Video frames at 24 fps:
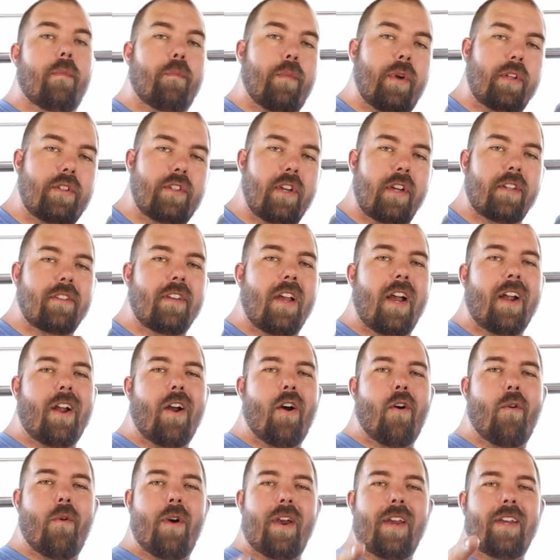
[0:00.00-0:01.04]
But just like
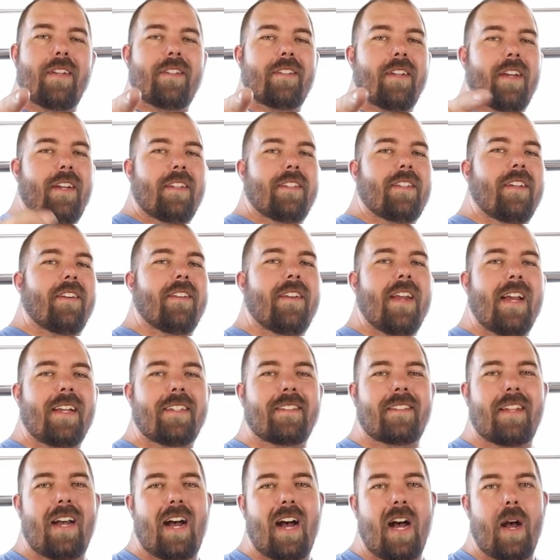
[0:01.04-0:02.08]
always, until
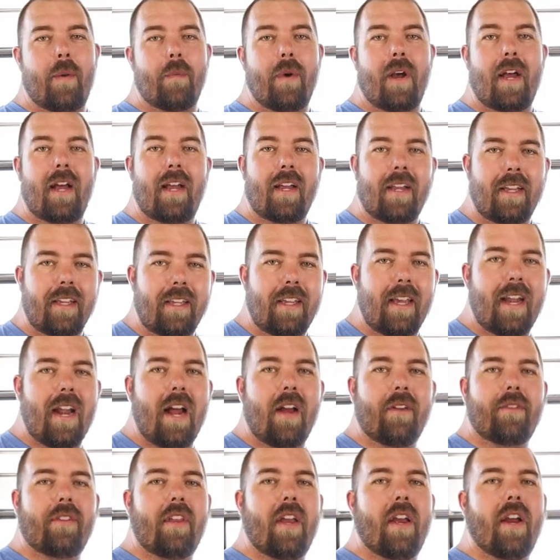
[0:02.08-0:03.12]
next time, get
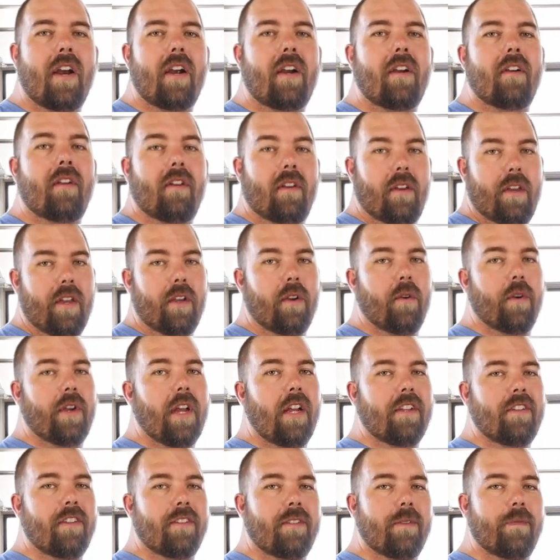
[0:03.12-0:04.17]
out there and go
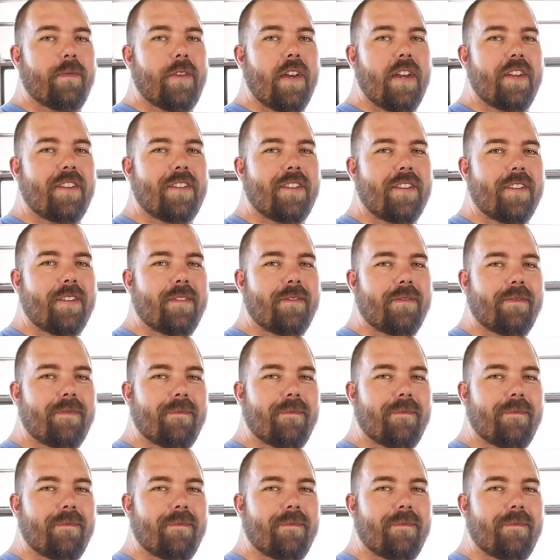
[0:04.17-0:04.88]
catch you some fish.